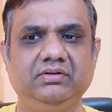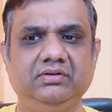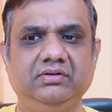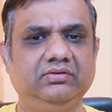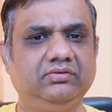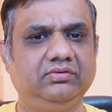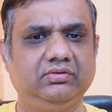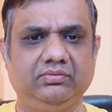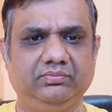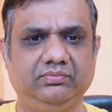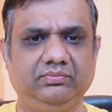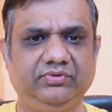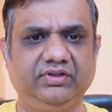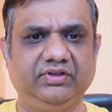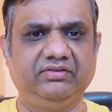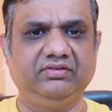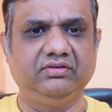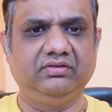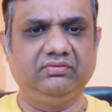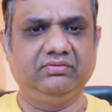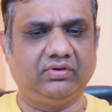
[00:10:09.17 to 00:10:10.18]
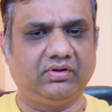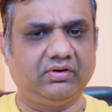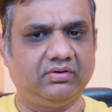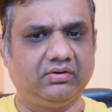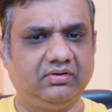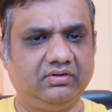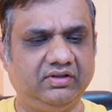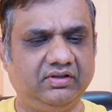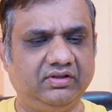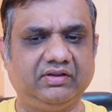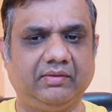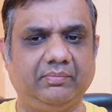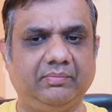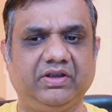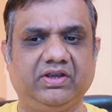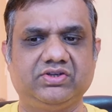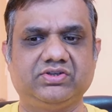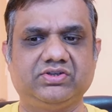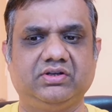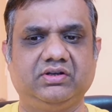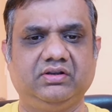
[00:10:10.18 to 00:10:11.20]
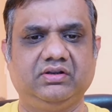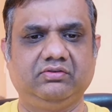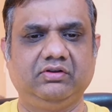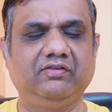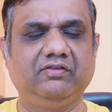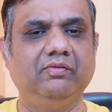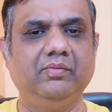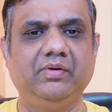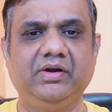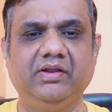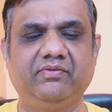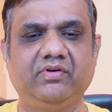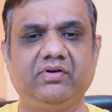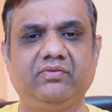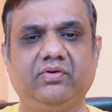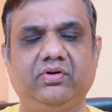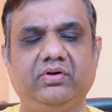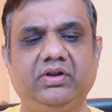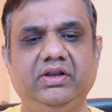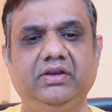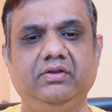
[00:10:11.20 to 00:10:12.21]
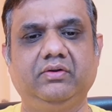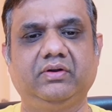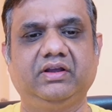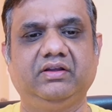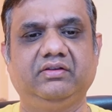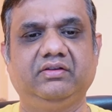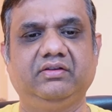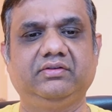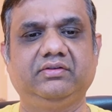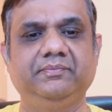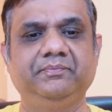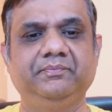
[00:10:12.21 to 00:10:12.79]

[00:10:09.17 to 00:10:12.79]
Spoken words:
So this is for this application. So it will be different for in your case.